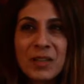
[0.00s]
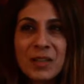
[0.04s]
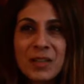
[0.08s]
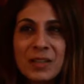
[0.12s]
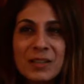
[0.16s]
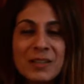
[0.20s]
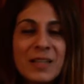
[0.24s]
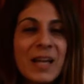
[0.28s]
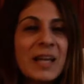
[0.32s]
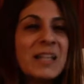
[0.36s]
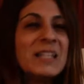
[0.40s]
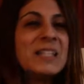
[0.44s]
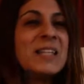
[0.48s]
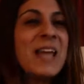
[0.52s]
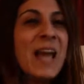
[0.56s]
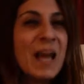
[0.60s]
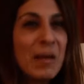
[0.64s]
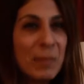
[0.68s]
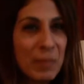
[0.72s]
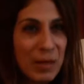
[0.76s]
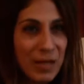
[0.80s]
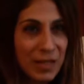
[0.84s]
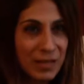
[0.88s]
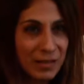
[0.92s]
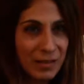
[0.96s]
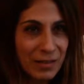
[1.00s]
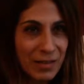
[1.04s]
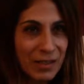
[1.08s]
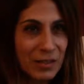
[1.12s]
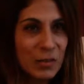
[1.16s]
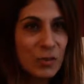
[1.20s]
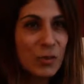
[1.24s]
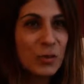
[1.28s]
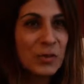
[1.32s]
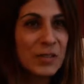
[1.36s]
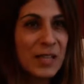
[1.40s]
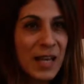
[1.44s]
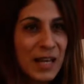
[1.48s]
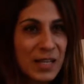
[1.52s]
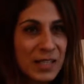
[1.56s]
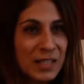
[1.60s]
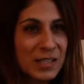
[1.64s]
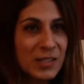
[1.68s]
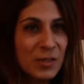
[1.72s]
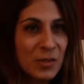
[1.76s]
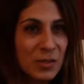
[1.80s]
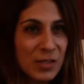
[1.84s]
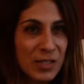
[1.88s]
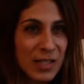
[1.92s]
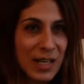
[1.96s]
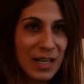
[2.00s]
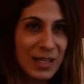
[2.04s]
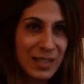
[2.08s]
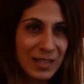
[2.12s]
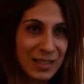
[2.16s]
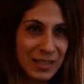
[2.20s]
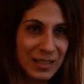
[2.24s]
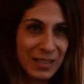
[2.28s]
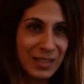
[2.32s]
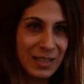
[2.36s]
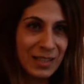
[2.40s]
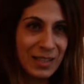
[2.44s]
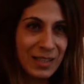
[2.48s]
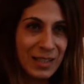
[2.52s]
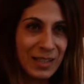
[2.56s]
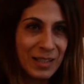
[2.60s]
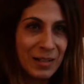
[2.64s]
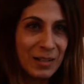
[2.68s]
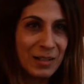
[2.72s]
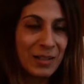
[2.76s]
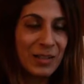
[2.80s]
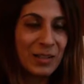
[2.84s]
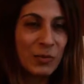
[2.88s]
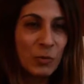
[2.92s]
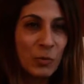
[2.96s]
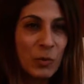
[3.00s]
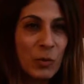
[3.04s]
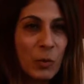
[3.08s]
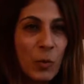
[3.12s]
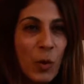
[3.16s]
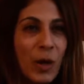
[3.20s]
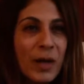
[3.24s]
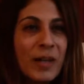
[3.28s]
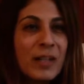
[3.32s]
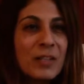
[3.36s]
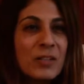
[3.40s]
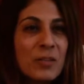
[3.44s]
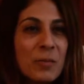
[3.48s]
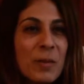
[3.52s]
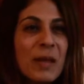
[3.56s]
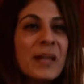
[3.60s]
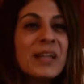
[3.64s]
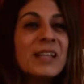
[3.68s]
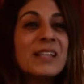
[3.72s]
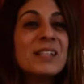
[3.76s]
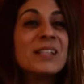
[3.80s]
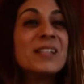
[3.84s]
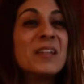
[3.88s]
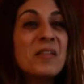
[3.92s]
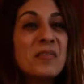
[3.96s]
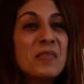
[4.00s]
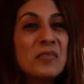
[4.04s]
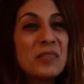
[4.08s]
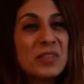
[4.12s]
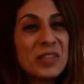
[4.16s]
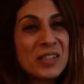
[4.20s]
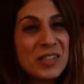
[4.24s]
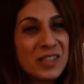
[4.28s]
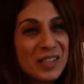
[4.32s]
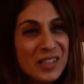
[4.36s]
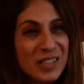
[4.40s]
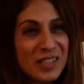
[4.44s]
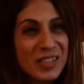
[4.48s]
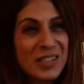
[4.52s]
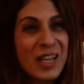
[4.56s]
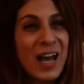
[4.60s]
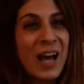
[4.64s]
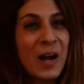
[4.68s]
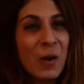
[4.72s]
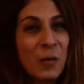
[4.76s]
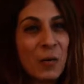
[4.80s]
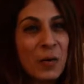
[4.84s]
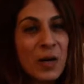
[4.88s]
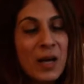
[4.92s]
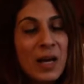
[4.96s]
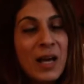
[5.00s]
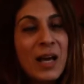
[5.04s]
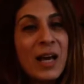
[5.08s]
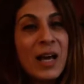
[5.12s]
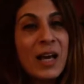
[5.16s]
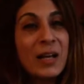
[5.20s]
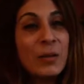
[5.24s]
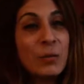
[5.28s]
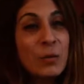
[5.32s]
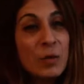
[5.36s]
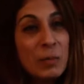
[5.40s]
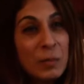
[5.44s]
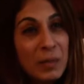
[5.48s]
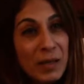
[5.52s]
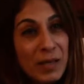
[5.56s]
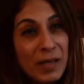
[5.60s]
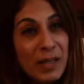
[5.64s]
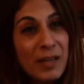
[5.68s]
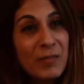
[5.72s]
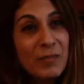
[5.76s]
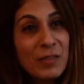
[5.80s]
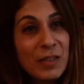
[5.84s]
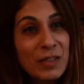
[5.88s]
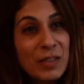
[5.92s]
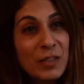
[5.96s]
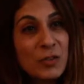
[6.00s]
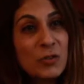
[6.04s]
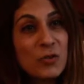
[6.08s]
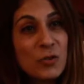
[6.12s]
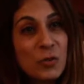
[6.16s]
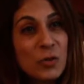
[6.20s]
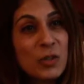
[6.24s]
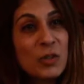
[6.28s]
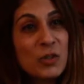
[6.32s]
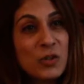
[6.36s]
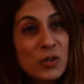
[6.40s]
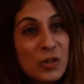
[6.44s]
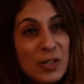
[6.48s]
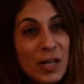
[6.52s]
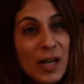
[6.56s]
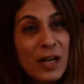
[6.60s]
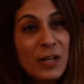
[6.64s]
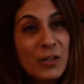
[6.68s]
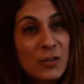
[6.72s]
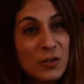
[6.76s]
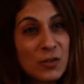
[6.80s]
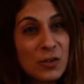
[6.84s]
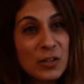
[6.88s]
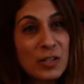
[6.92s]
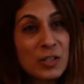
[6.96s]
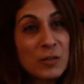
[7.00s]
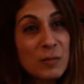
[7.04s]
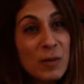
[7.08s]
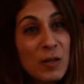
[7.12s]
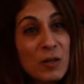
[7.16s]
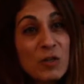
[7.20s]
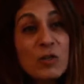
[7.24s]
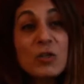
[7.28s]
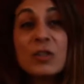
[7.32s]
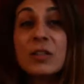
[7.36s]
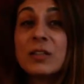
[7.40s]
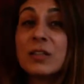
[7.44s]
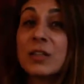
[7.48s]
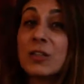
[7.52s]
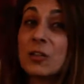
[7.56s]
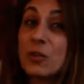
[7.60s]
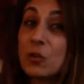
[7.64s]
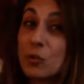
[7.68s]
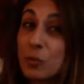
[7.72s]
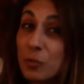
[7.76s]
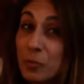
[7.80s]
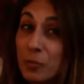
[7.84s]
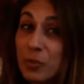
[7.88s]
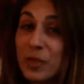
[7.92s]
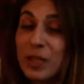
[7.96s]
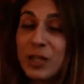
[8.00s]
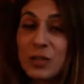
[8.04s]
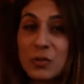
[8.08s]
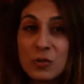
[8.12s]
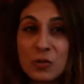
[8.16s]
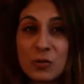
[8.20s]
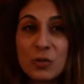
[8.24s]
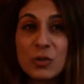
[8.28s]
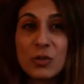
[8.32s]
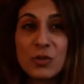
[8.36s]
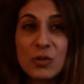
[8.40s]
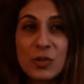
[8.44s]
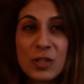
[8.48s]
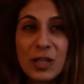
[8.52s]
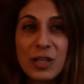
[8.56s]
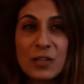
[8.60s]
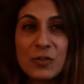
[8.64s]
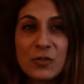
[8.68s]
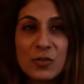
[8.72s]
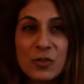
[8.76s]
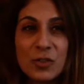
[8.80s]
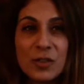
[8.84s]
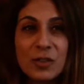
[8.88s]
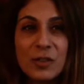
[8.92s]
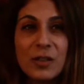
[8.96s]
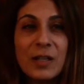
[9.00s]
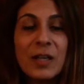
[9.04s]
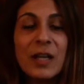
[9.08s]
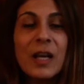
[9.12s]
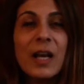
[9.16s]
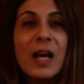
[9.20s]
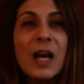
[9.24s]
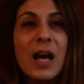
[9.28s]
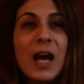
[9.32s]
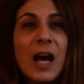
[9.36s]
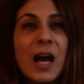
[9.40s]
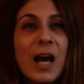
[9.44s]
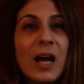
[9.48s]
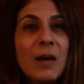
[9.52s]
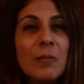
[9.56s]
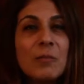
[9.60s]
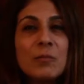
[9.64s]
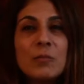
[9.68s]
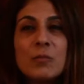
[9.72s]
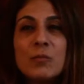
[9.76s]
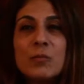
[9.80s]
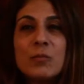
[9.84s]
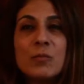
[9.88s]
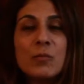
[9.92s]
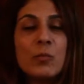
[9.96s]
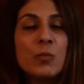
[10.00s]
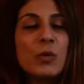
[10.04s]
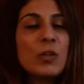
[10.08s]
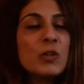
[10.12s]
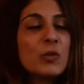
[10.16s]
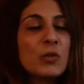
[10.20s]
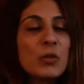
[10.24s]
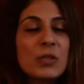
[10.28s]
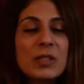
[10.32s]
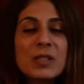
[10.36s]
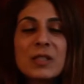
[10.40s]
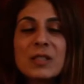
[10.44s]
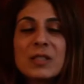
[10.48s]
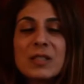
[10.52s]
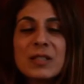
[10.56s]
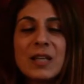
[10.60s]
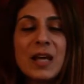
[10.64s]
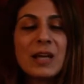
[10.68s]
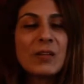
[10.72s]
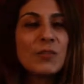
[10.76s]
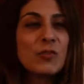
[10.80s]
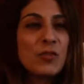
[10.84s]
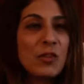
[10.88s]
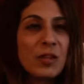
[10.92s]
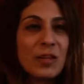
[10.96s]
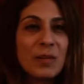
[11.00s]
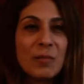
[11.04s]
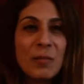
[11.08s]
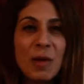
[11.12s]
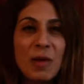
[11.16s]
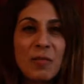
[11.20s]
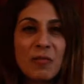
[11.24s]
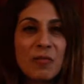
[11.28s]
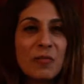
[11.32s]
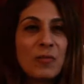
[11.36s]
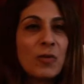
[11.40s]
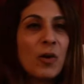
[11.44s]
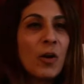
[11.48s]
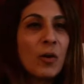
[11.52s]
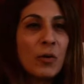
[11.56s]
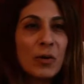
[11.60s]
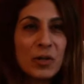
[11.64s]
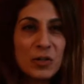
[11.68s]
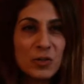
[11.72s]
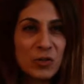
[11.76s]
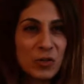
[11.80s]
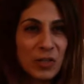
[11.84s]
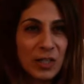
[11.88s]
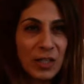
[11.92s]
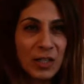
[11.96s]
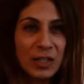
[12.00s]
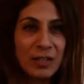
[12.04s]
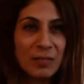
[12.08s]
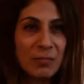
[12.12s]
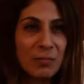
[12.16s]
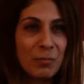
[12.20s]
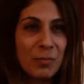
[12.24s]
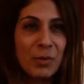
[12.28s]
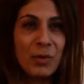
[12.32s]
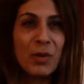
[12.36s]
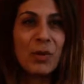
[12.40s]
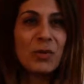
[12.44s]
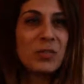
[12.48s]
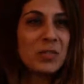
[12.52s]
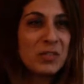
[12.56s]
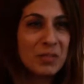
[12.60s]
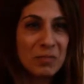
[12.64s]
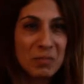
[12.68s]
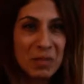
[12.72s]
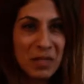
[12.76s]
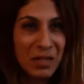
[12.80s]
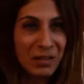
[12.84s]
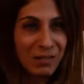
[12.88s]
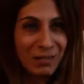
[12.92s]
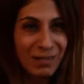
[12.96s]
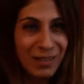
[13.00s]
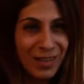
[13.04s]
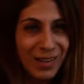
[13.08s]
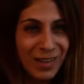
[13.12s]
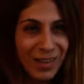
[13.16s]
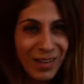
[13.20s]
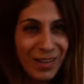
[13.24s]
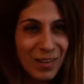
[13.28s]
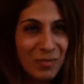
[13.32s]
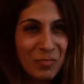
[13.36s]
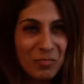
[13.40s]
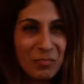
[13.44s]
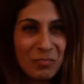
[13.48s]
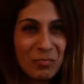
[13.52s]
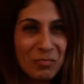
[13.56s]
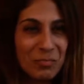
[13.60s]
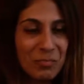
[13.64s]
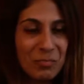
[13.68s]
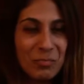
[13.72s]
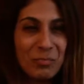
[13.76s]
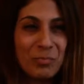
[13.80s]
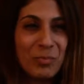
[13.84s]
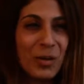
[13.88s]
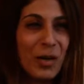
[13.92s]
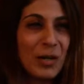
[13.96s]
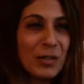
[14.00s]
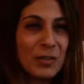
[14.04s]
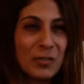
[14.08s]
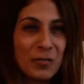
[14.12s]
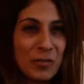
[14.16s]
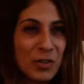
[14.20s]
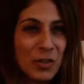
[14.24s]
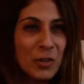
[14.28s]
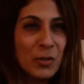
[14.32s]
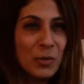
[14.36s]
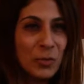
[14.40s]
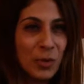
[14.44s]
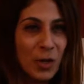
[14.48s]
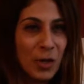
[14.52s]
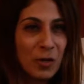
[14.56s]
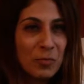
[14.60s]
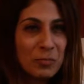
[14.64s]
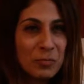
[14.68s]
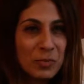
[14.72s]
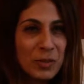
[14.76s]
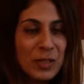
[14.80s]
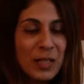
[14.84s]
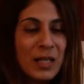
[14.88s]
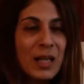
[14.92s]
dynamic in today's society. We wanted to make a difference now. And we believe that the Jewish culture, especially the European Jewish culture, which was such a flourishing and blossoming part of Europe,